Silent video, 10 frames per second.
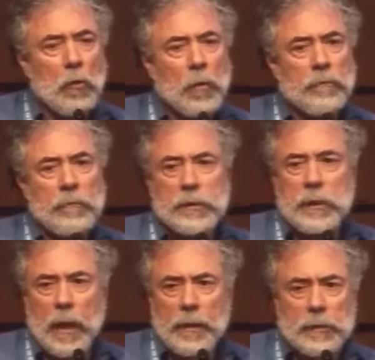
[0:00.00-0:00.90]
whether it's
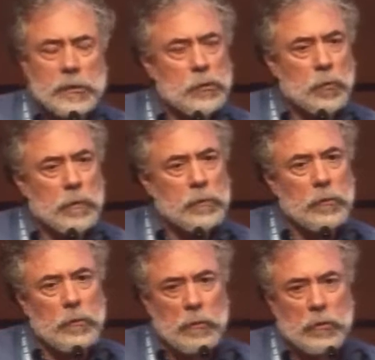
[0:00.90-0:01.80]
guidance as where
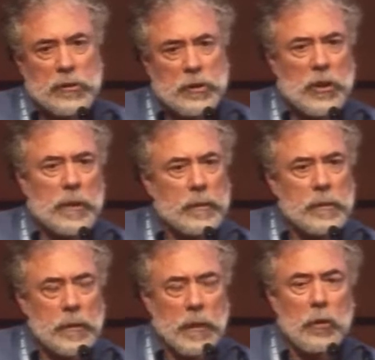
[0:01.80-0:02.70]
to site